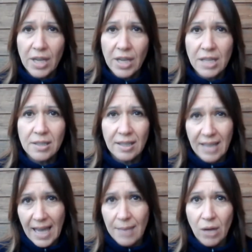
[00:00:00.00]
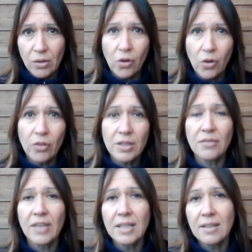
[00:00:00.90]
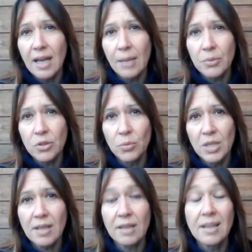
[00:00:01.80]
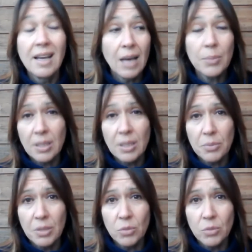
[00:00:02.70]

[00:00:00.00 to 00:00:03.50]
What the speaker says: things that came out of all these events that happened to me is that I picked up some